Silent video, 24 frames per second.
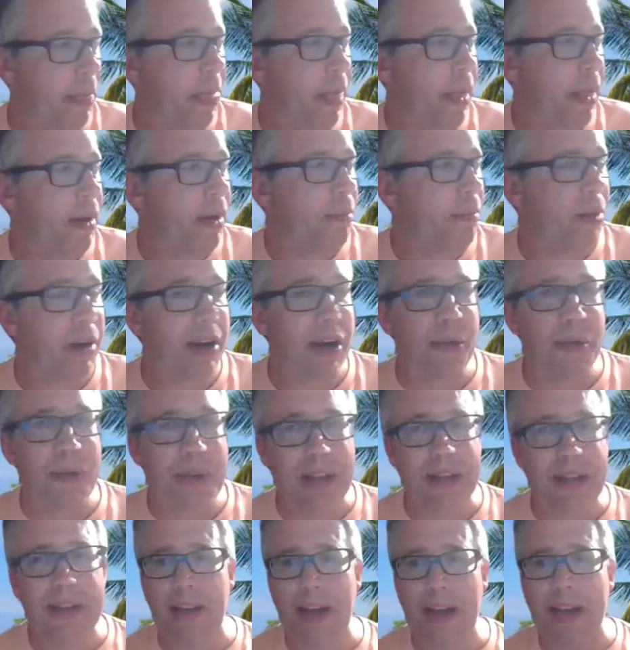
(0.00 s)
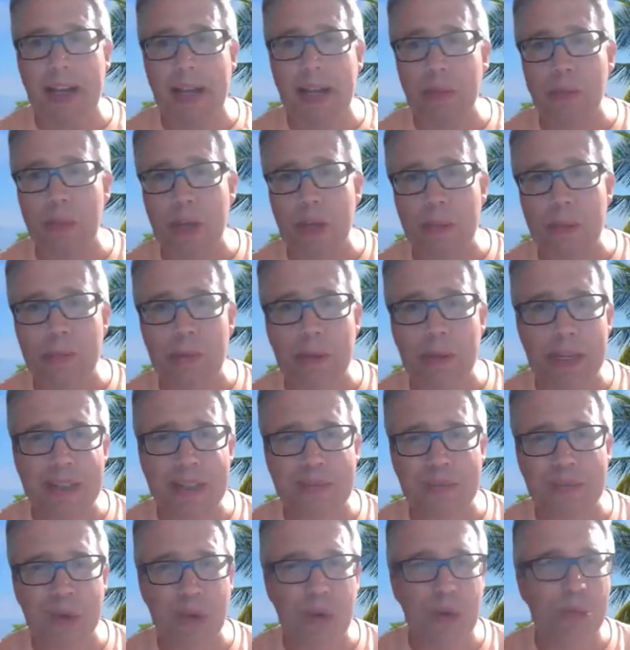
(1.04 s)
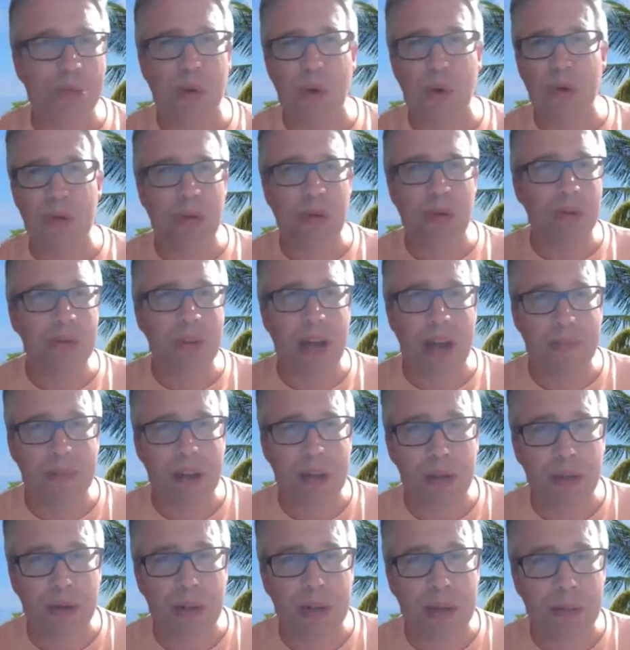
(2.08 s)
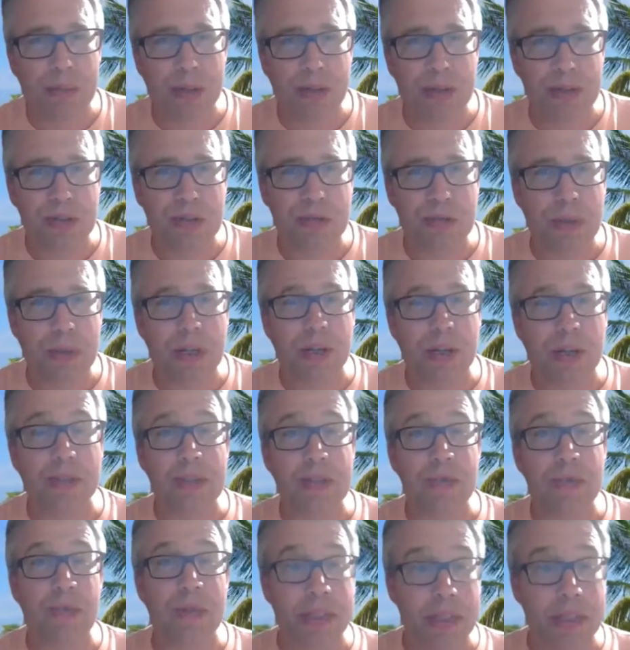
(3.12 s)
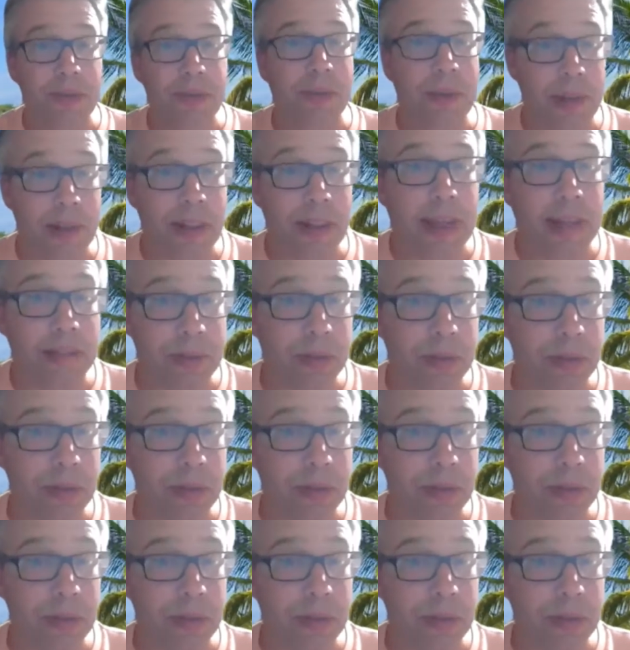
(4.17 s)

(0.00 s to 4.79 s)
But I really like him when he plays, you know, more low down and dirty blues, because he's really good at that too,